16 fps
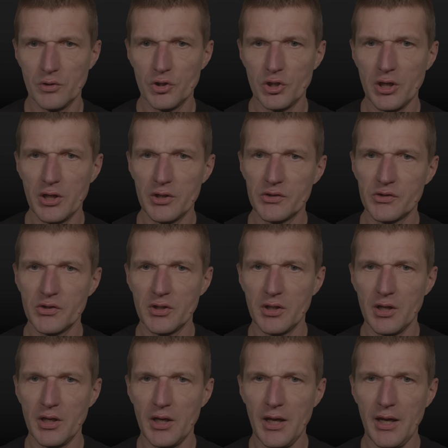just
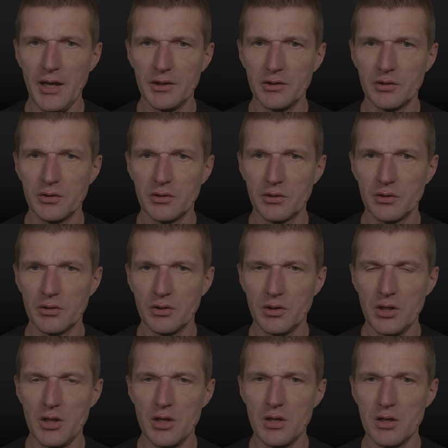add
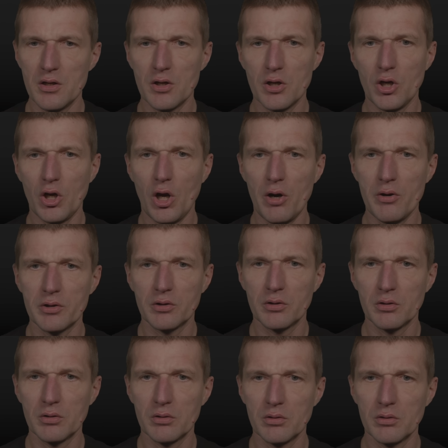the
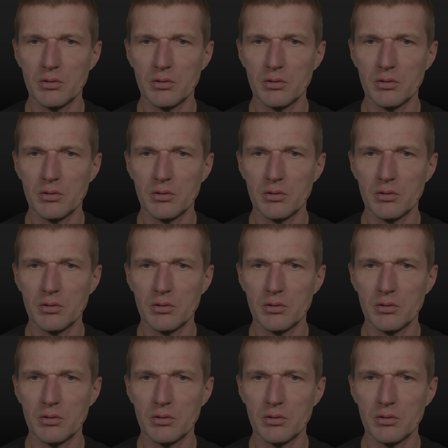current